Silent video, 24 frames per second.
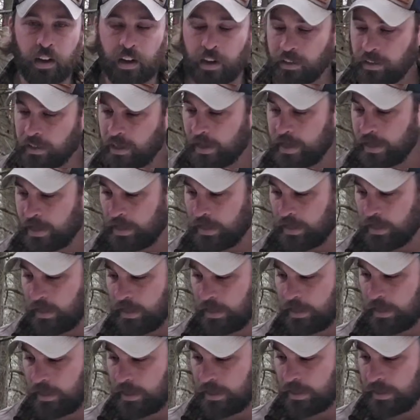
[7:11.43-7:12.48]
I like
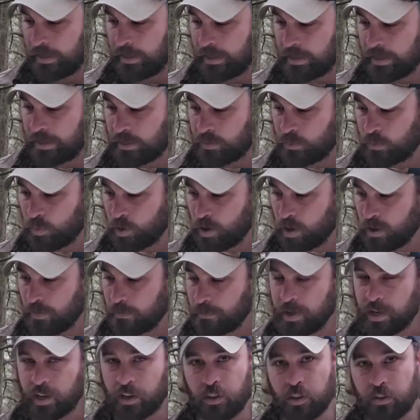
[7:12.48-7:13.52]
this
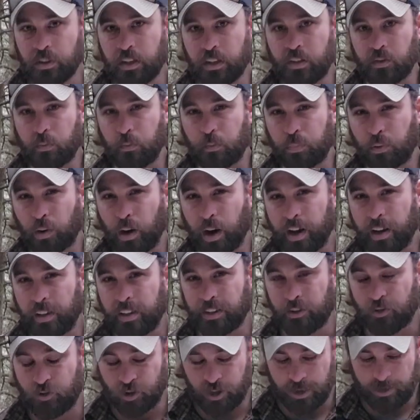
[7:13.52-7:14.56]
one because it's probably
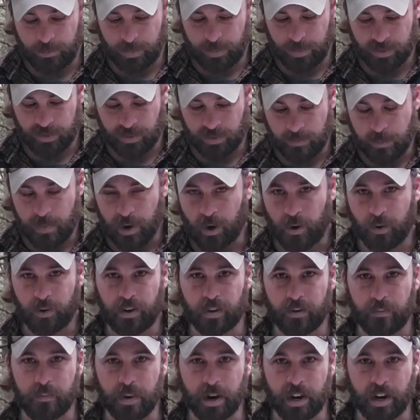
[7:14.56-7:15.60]
the cheapest
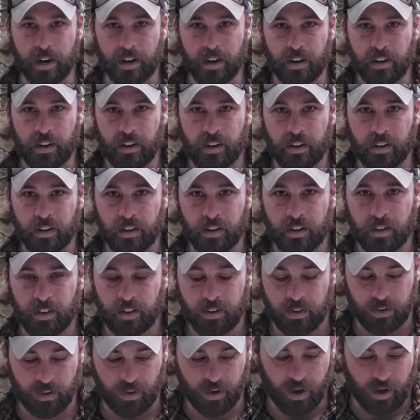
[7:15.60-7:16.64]
American-made
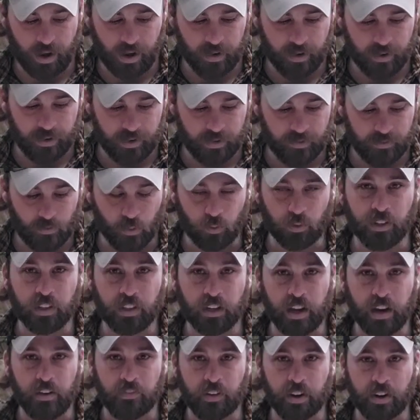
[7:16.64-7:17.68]

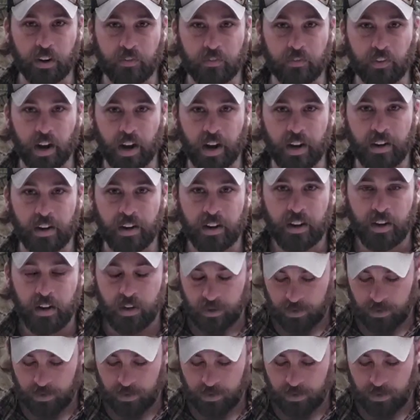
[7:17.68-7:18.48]
folding knife I could find.